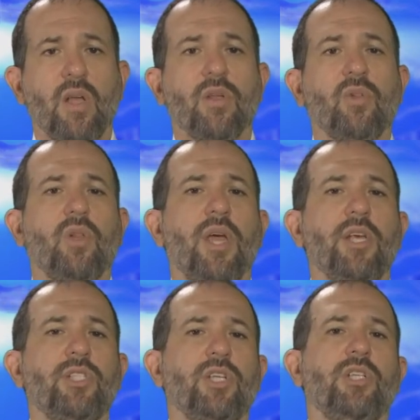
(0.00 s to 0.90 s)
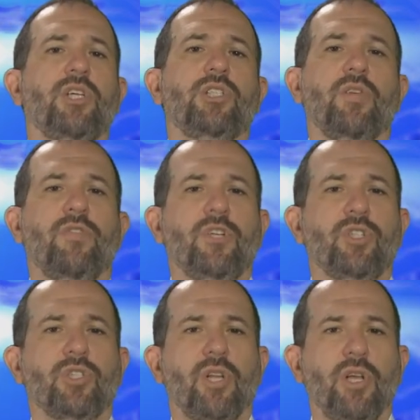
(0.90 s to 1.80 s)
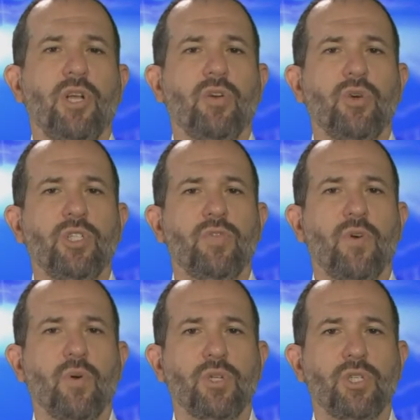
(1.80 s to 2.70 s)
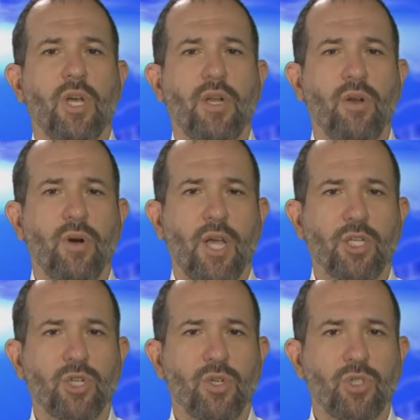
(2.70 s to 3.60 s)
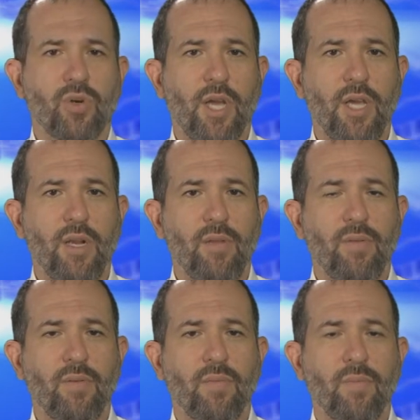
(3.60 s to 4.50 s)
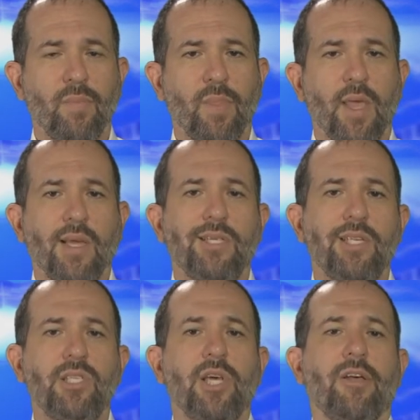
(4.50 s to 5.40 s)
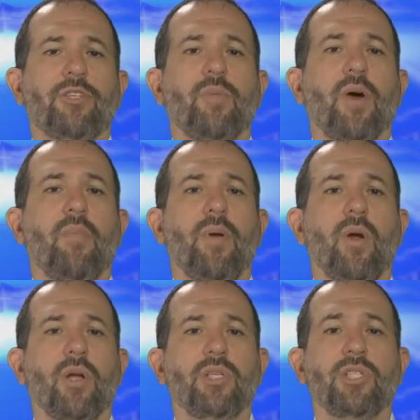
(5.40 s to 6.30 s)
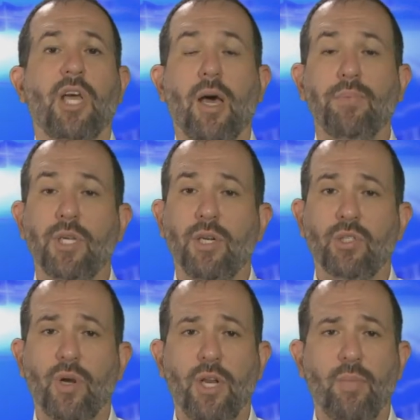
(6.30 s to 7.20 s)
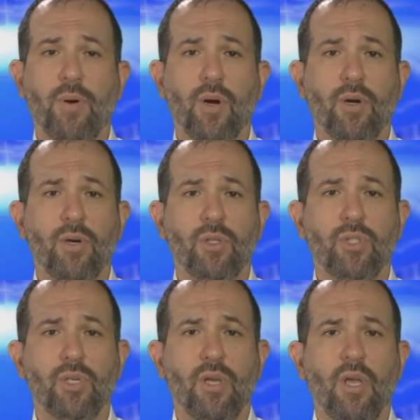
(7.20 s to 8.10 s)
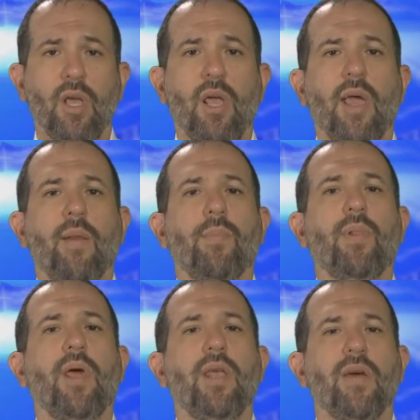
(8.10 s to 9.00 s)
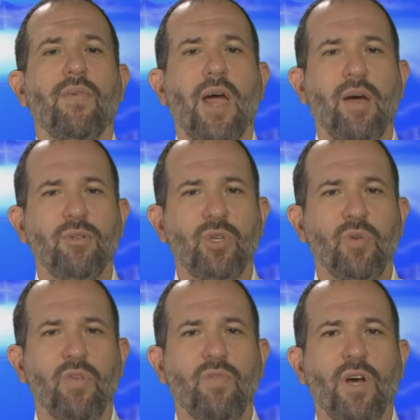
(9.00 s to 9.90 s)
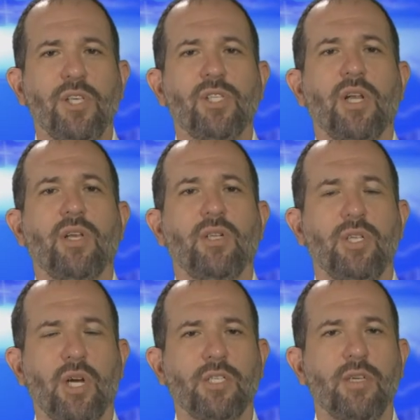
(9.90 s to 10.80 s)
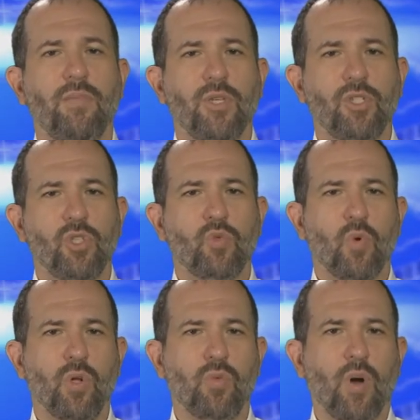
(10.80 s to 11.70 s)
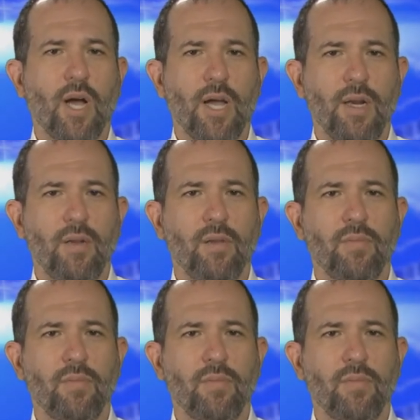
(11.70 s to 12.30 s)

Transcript: The latest edition features an increased focus on international trade, details about America's top ten trading partners, and plenty of how-to advice on conducting business worldwide.